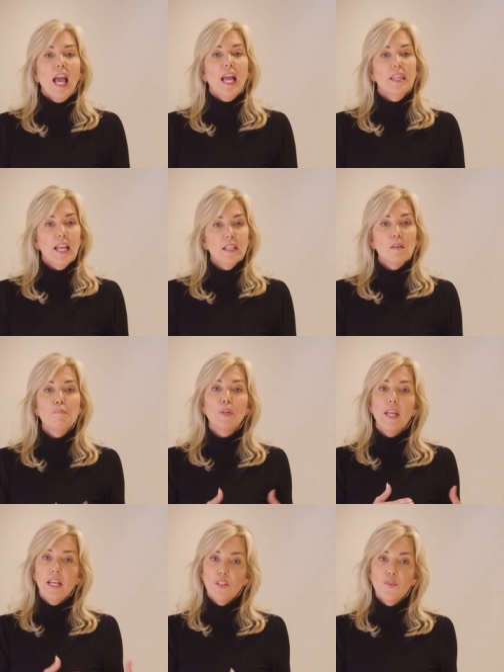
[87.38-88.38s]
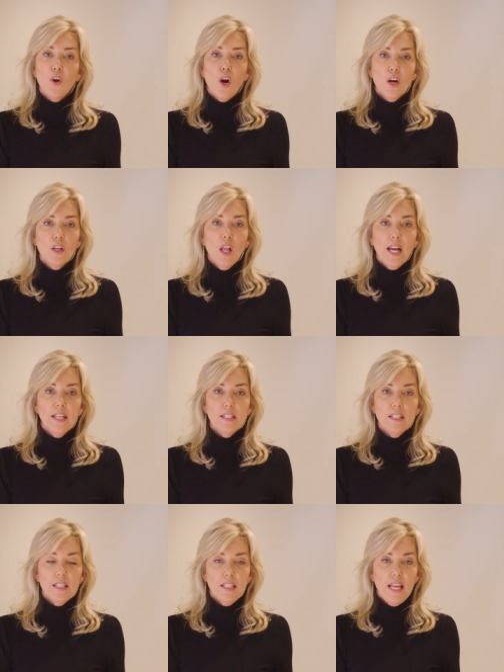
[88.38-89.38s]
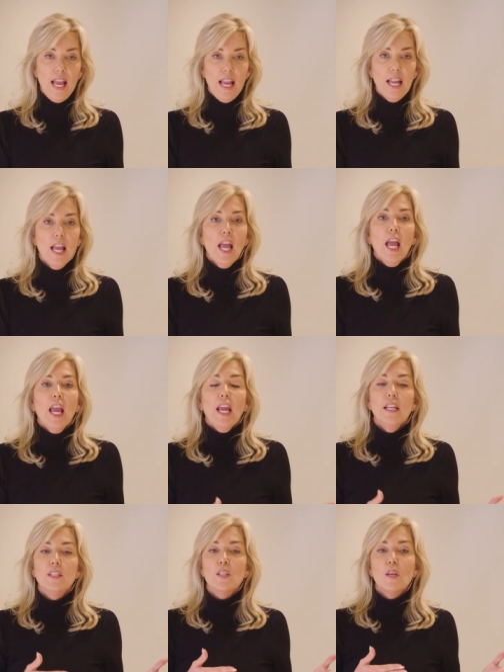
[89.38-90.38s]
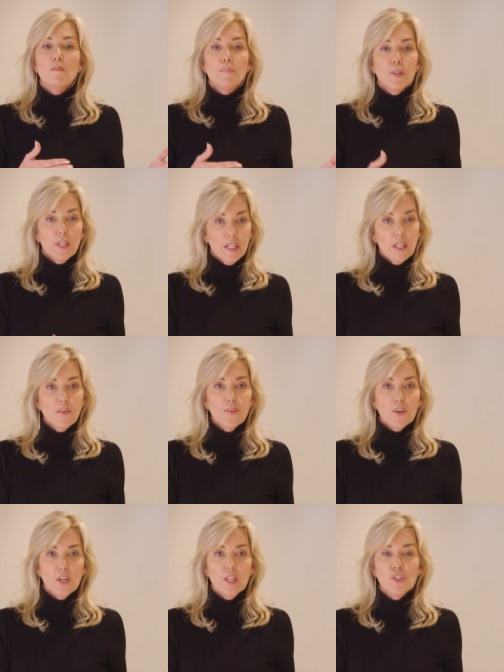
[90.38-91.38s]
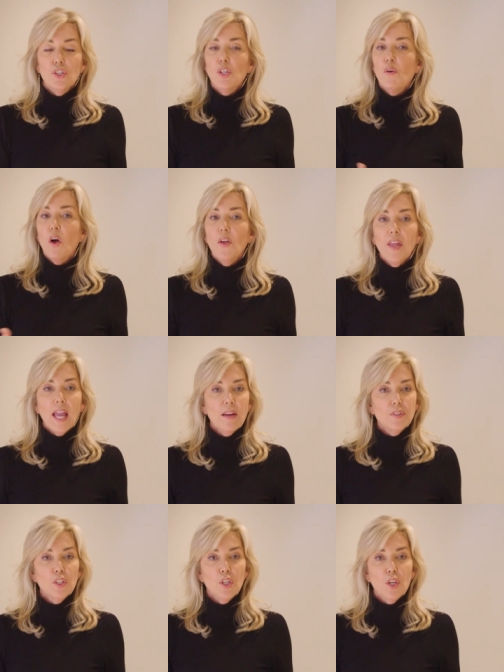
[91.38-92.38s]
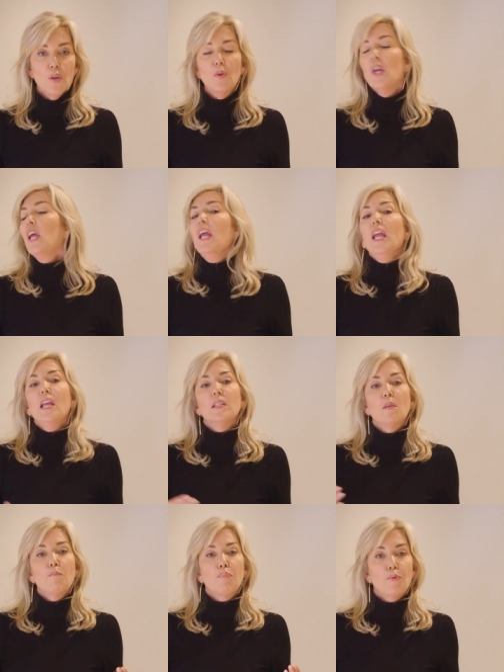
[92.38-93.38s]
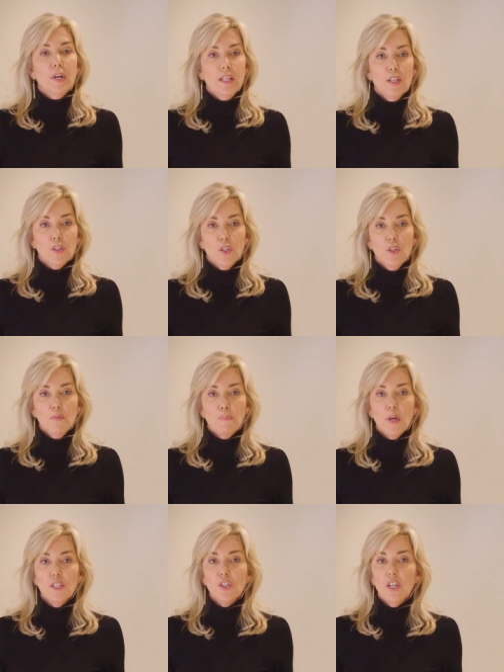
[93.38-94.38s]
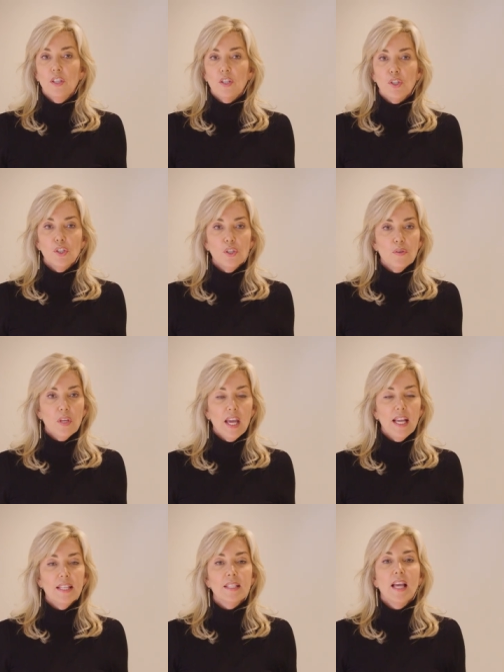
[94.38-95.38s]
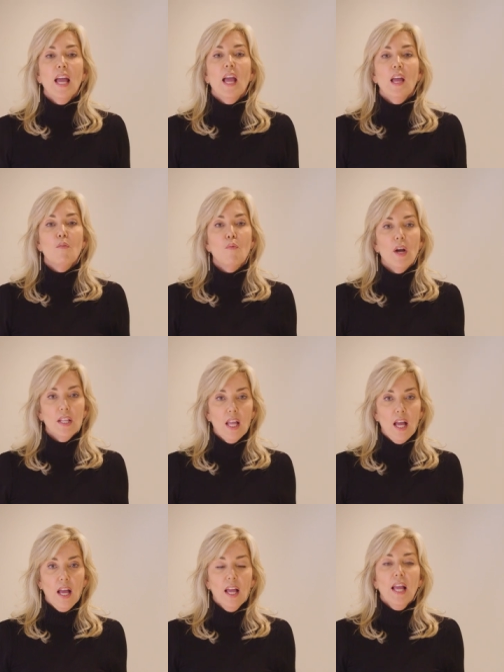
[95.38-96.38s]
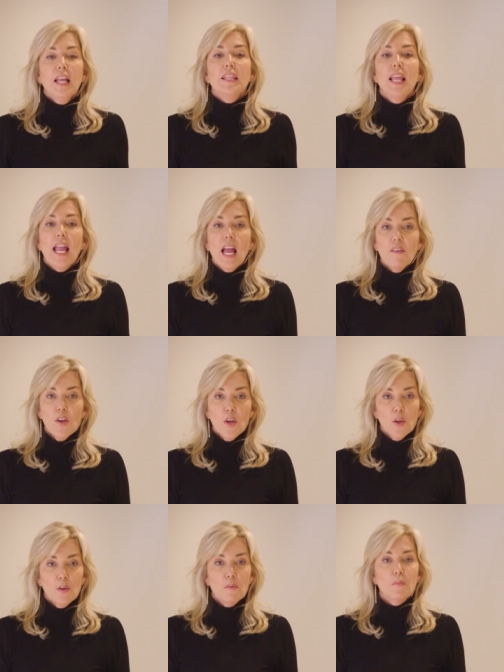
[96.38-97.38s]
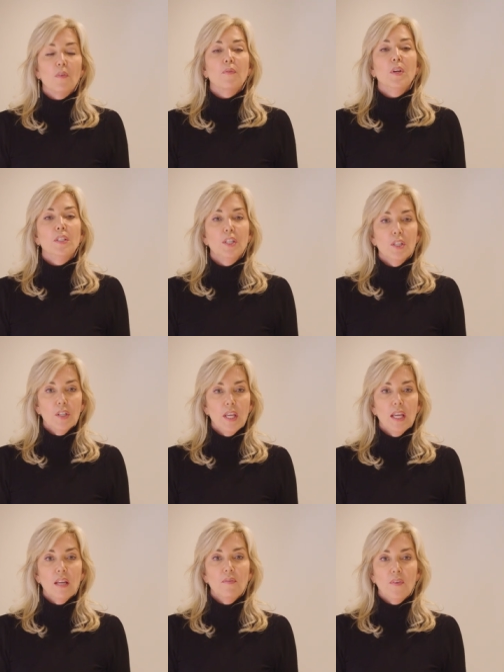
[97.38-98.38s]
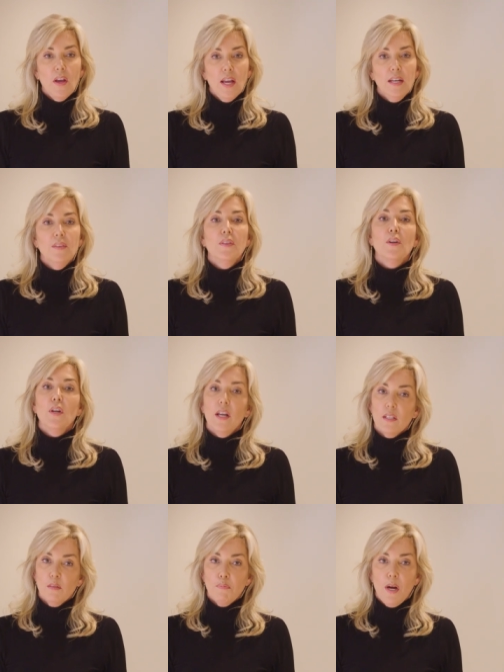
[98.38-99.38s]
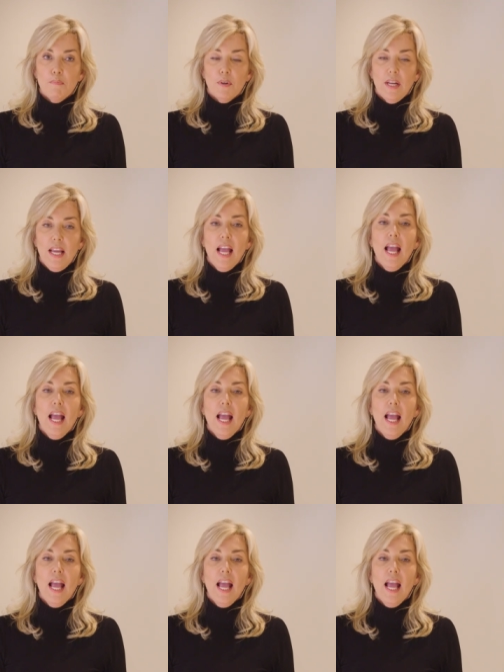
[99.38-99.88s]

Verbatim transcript: And that's a place for our clients to stay. It's completely furnished, so all they have to do is bring their toothbrush and their suitcase, and voila, they have a home until they can find their next property.